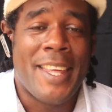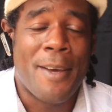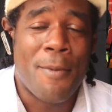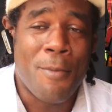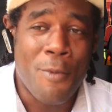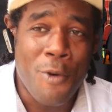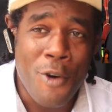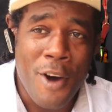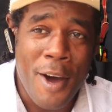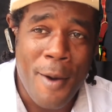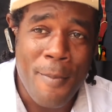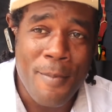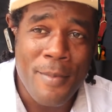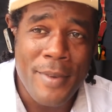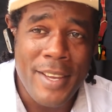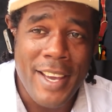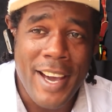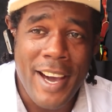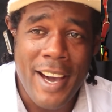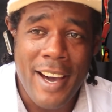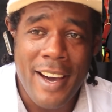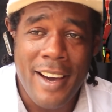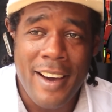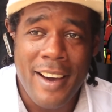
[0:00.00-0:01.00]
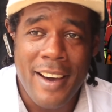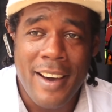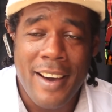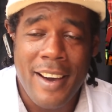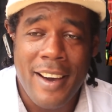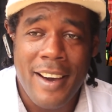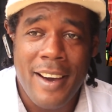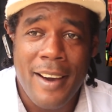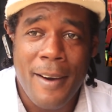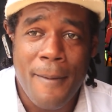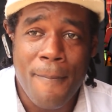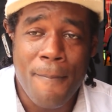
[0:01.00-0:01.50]
More and be a
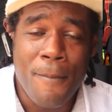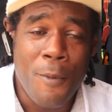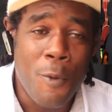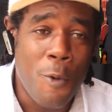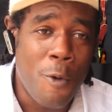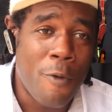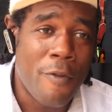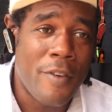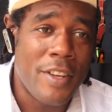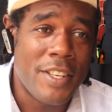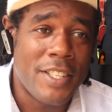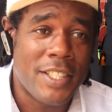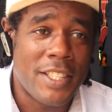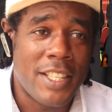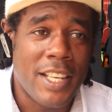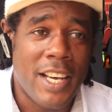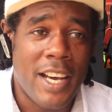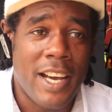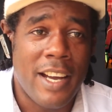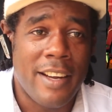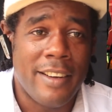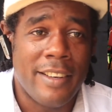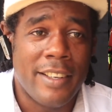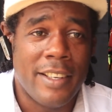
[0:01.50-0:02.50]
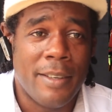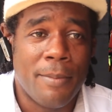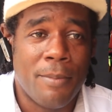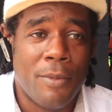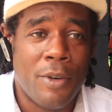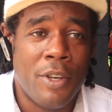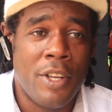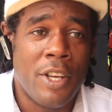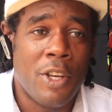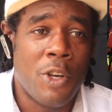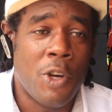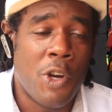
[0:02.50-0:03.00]
movie star.
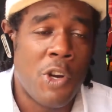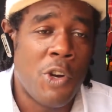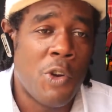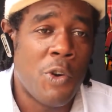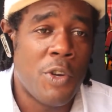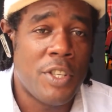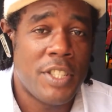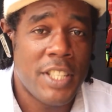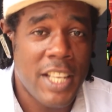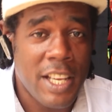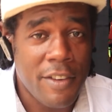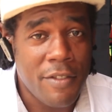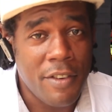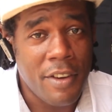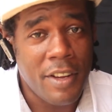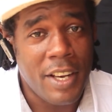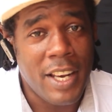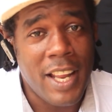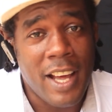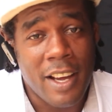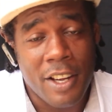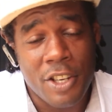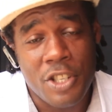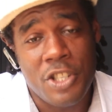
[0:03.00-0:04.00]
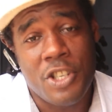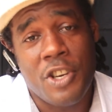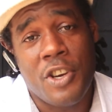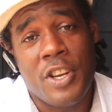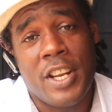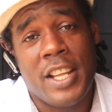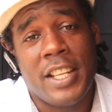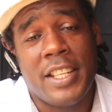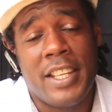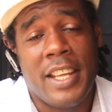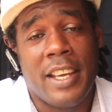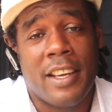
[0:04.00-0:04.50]
But you don't know, say every long
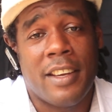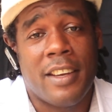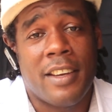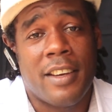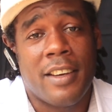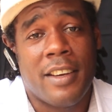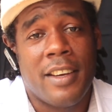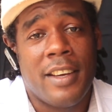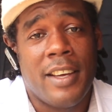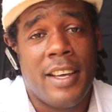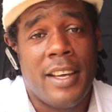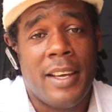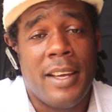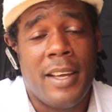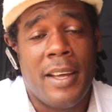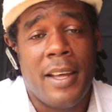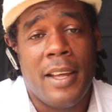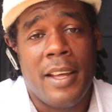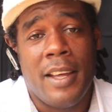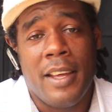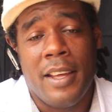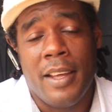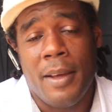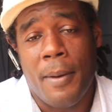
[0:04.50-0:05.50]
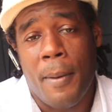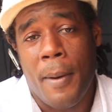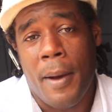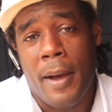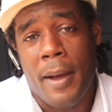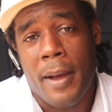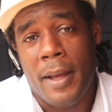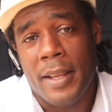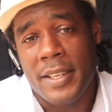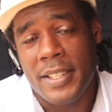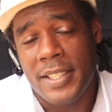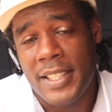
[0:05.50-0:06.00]
journey takes
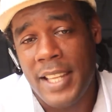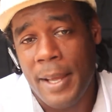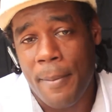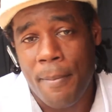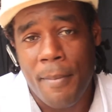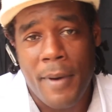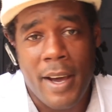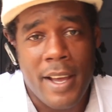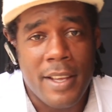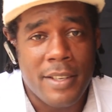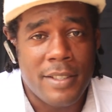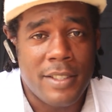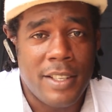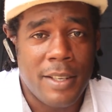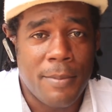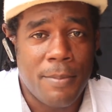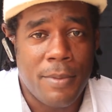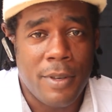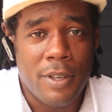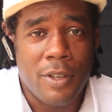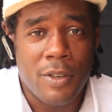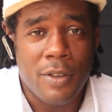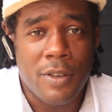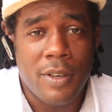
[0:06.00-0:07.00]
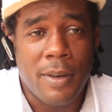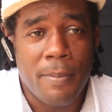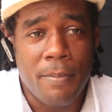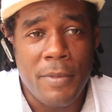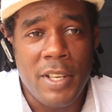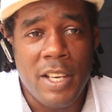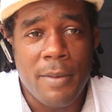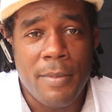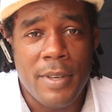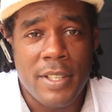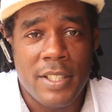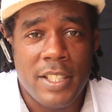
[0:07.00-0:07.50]
step by step, you know,
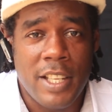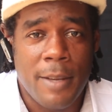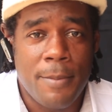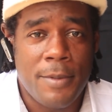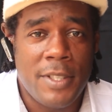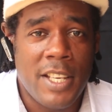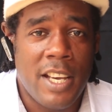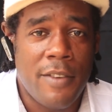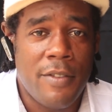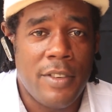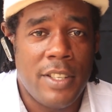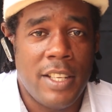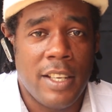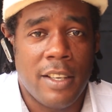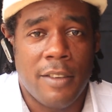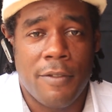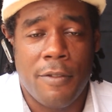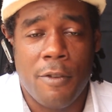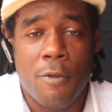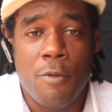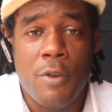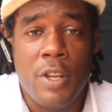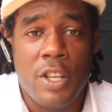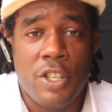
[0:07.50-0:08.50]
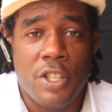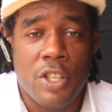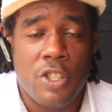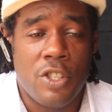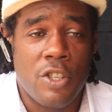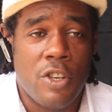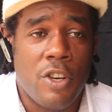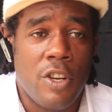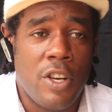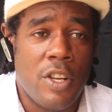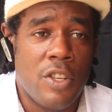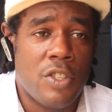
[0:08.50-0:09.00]
baby steps you have to take for reach a
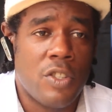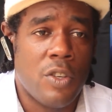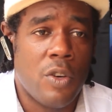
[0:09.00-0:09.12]
journey.